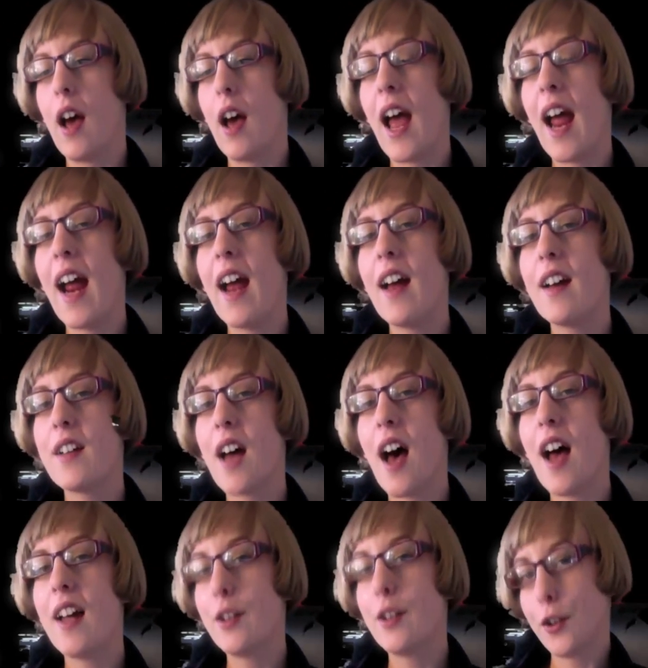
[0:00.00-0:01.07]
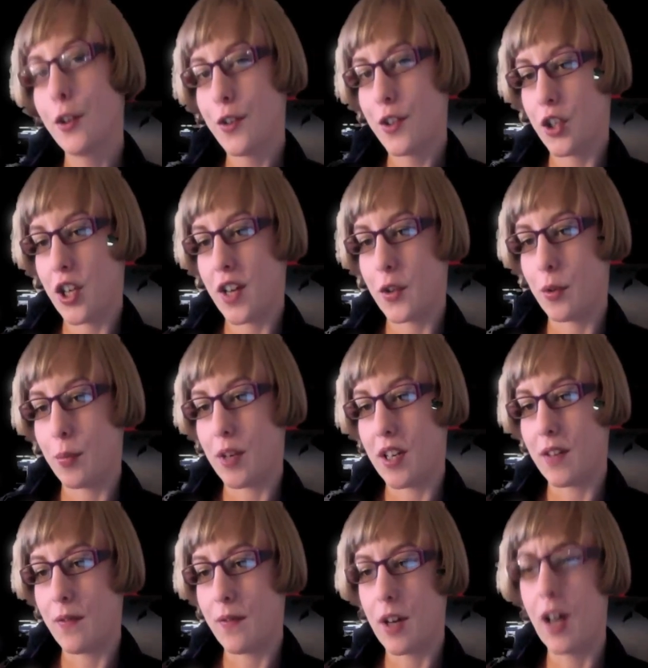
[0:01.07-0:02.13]
And I learned,
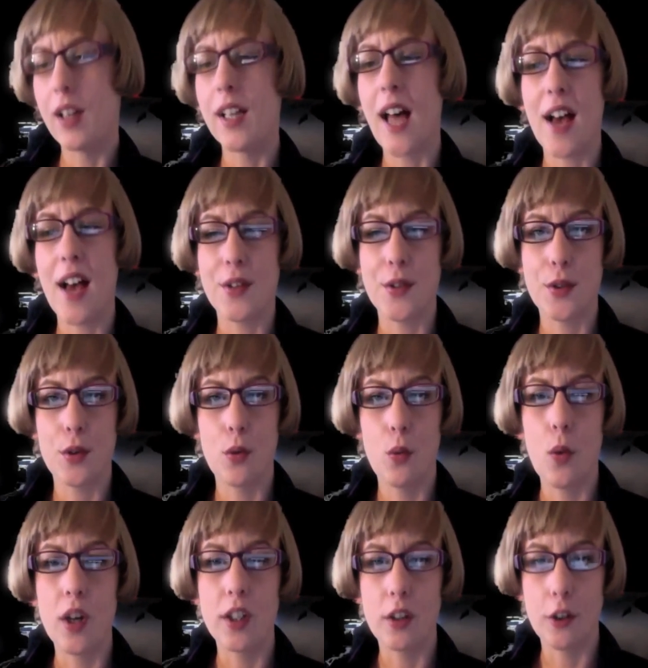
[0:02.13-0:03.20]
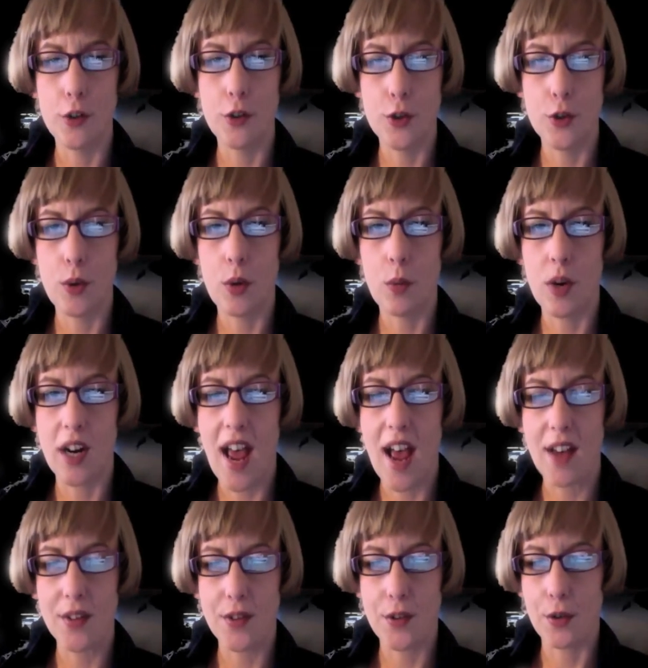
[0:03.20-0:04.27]
gentlemen. Alas, one learns when one
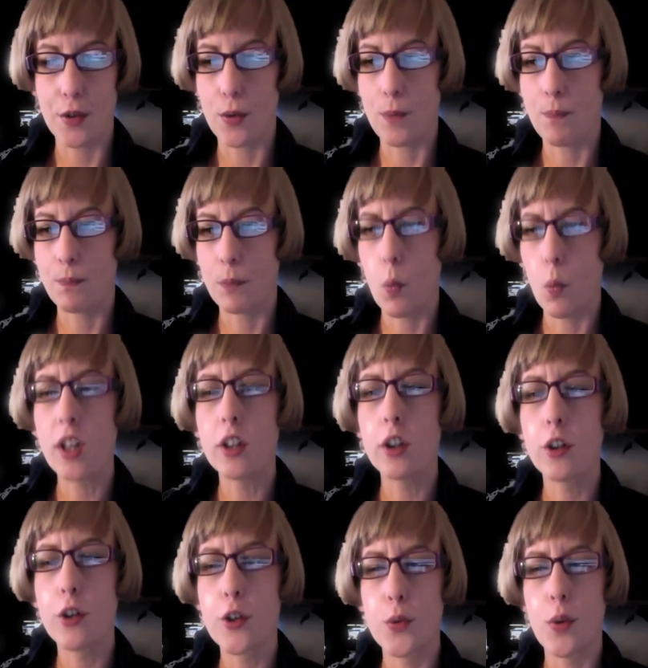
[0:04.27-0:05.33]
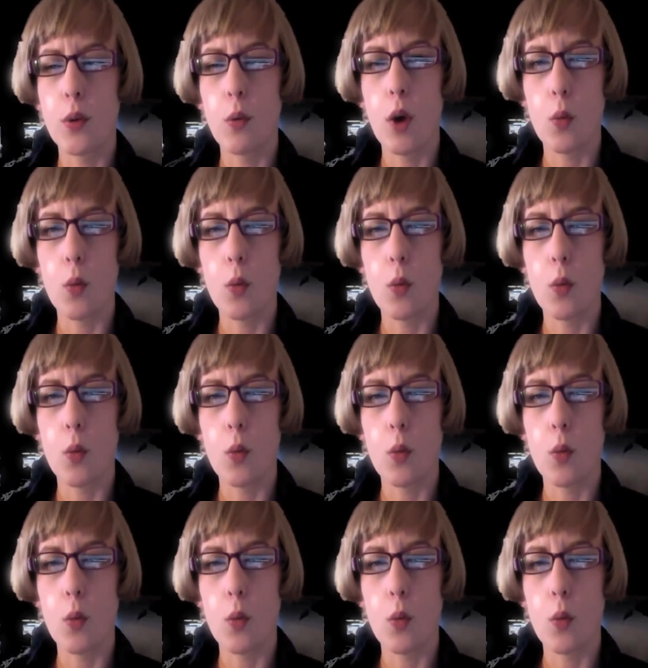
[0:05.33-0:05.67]
has to. One learns when one